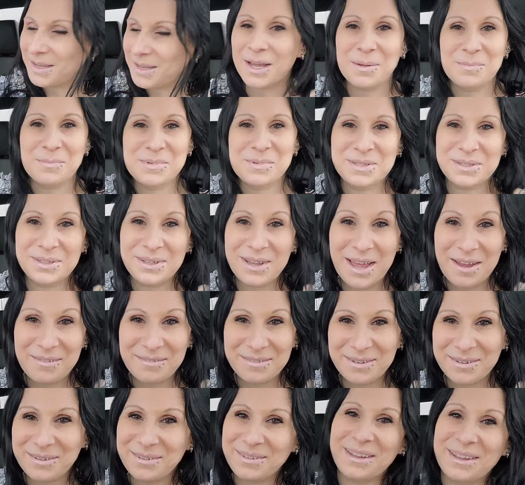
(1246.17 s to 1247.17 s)
I'm still
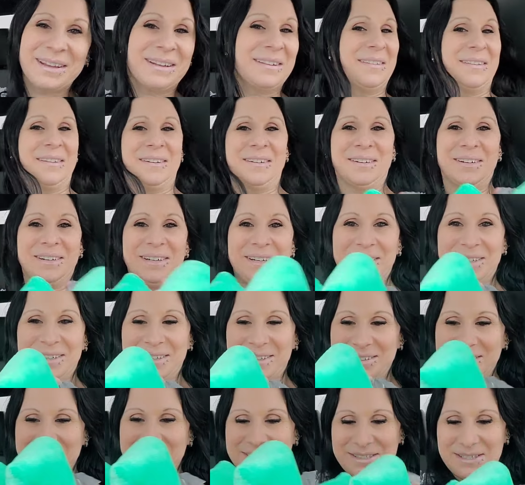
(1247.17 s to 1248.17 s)
laughing at all that glitter here.
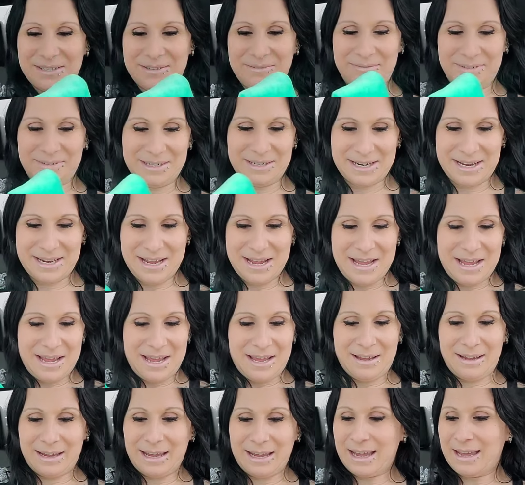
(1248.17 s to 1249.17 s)
It's so funny.
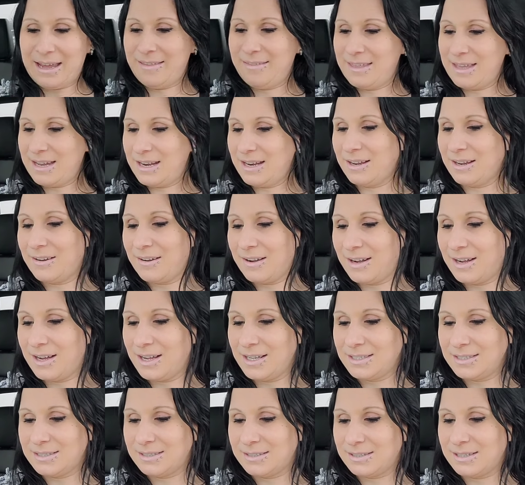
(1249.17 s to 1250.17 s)
Okay, then I
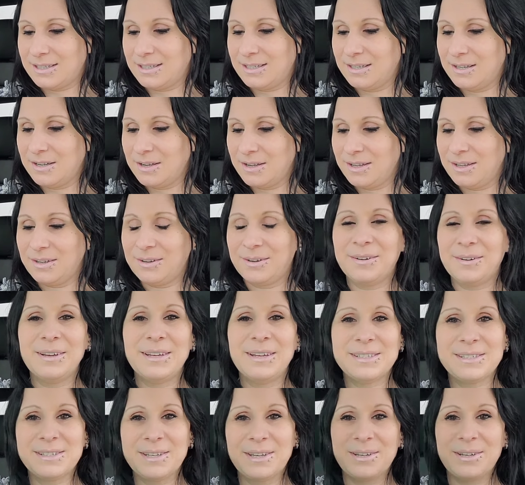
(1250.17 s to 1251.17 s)
got, oh,
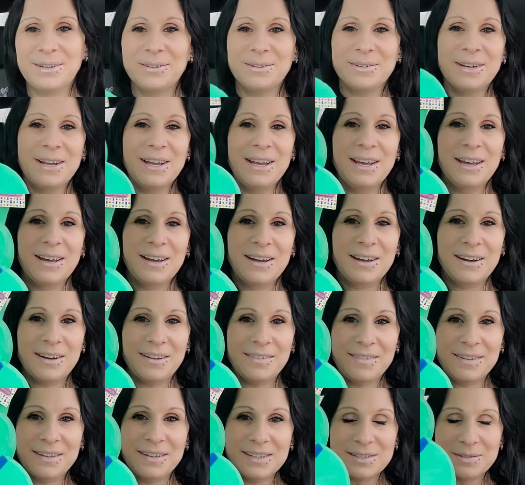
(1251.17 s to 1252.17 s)
he's cute. I
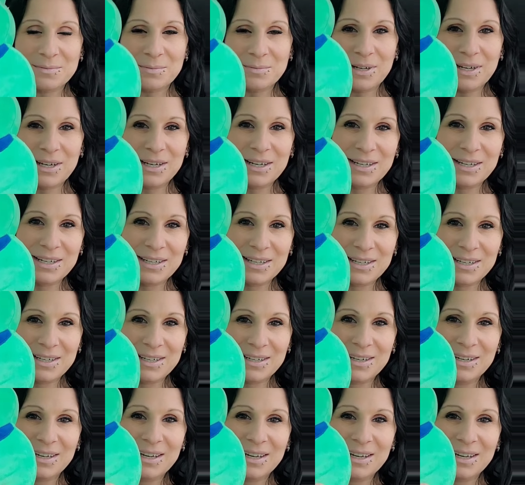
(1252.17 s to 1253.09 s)
got this one,